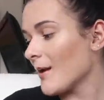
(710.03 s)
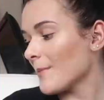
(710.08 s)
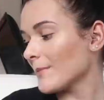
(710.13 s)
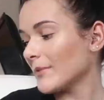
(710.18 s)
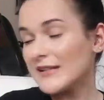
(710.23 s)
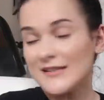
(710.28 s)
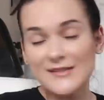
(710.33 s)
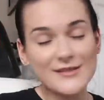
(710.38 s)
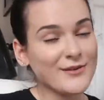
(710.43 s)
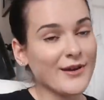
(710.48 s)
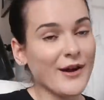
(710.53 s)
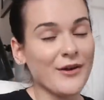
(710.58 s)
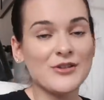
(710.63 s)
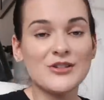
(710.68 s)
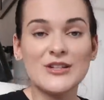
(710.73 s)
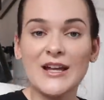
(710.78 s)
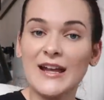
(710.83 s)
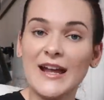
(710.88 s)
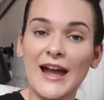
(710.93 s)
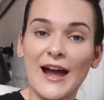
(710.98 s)
please do go and
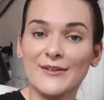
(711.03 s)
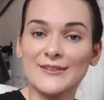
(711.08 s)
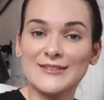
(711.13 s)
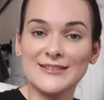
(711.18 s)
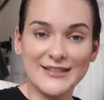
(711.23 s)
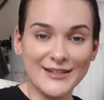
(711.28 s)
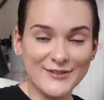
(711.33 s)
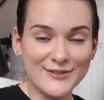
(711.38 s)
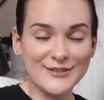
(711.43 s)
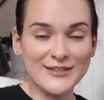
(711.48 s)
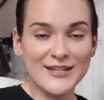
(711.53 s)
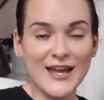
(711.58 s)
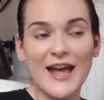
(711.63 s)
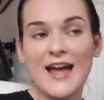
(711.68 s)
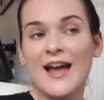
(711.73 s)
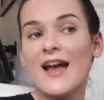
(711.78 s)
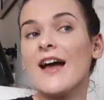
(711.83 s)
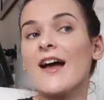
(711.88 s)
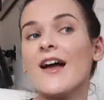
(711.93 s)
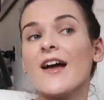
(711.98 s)
check out
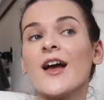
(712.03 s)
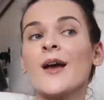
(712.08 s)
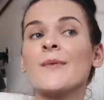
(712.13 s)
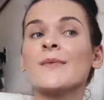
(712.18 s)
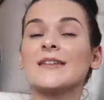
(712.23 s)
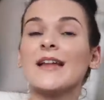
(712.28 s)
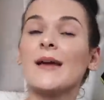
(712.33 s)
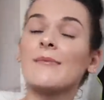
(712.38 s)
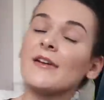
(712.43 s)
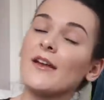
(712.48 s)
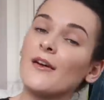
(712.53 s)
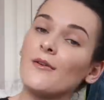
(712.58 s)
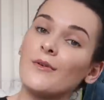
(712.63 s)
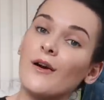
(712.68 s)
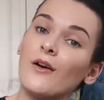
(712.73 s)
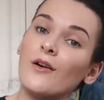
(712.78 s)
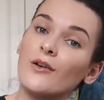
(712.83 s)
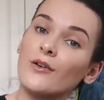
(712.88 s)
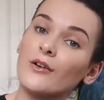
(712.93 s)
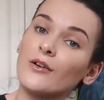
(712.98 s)
Skillshare um, let me know
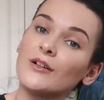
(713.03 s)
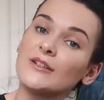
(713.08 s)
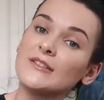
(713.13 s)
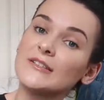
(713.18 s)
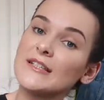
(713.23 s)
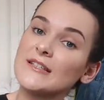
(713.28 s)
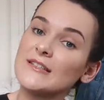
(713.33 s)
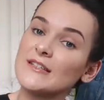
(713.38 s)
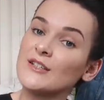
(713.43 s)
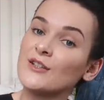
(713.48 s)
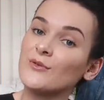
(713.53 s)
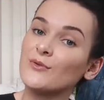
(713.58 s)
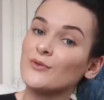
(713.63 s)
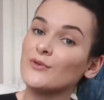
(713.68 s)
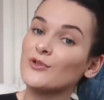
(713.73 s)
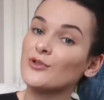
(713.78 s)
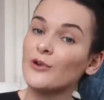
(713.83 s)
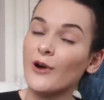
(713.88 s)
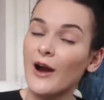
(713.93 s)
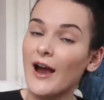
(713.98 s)
what courses you
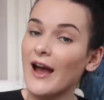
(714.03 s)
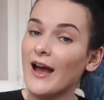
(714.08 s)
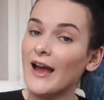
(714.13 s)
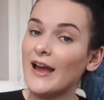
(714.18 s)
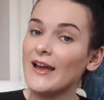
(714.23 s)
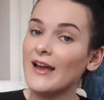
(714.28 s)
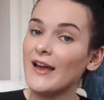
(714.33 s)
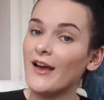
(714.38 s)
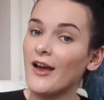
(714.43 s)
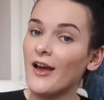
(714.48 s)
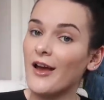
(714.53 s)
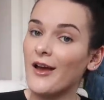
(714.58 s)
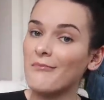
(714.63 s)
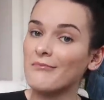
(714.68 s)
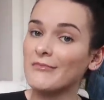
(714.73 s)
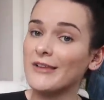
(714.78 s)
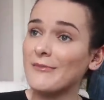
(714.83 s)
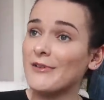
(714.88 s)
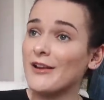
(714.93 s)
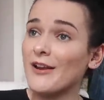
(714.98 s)
try
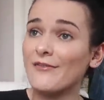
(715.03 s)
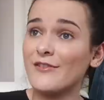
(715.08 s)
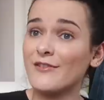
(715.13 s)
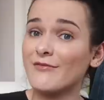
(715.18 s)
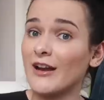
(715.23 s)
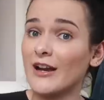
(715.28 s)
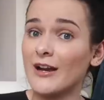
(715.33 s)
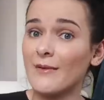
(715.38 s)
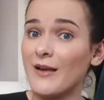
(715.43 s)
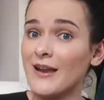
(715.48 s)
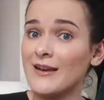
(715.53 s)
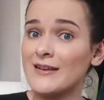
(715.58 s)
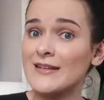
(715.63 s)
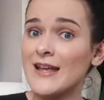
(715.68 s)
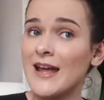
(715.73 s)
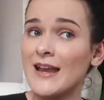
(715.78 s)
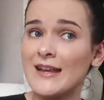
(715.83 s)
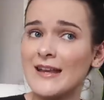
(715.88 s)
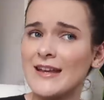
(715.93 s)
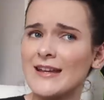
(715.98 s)
um, let me know if you recommend
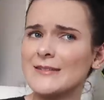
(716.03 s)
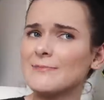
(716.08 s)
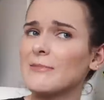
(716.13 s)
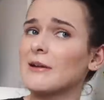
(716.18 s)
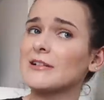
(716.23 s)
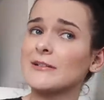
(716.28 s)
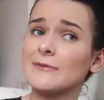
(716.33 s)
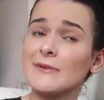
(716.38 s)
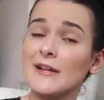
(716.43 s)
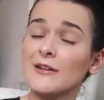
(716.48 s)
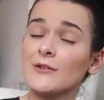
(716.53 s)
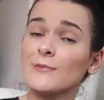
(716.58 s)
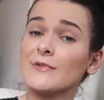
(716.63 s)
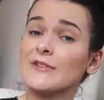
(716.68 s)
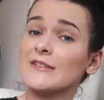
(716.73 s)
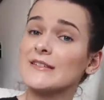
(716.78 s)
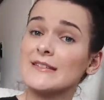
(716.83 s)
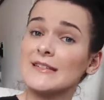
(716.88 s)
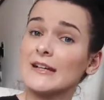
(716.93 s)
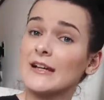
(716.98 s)
any especially when it comes
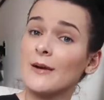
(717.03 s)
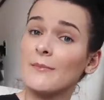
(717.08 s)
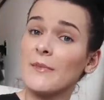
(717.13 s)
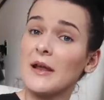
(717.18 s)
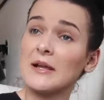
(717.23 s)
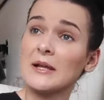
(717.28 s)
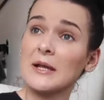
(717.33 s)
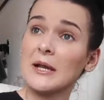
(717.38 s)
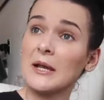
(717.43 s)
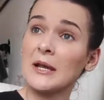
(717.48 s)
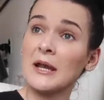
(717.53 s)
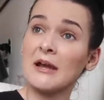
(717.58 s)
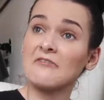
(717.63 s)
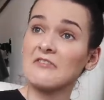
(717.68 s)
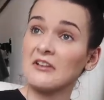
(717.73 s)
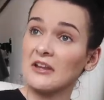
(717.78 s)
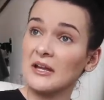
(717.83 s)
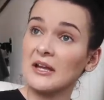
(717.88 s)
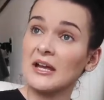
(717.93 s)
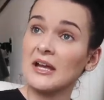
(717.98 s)
to sticker making I
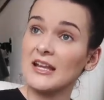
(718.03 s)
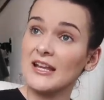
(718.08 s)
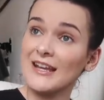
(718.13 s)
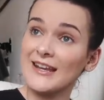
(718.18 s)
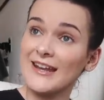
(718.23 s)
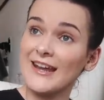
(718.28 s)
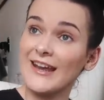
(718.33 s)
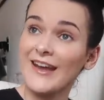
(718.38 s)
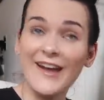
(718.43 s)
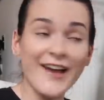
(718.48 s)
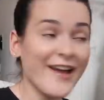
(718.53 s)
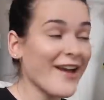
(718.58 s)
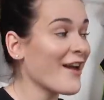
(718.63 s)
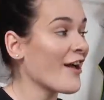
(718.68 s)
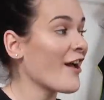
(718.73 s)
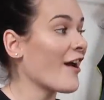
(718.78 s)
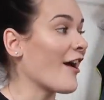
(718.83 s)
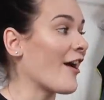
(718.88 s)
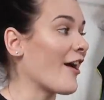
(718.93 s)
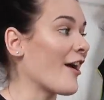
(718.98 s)
feel like I need it
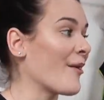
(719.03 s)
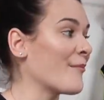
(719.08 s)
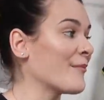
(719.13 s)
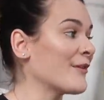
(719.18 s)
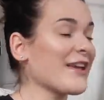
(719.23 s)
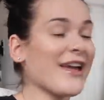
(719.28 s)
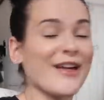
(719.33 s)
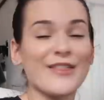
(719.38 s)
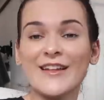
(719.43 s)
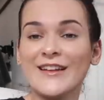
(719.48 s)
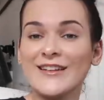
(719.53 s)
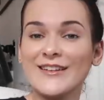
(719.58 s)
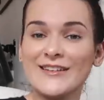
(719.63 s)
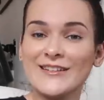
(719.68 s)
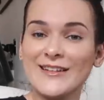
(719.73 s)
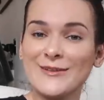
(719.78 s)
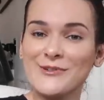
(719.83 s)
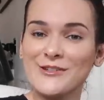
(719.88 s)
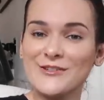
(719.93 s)
um, but yeah thank you so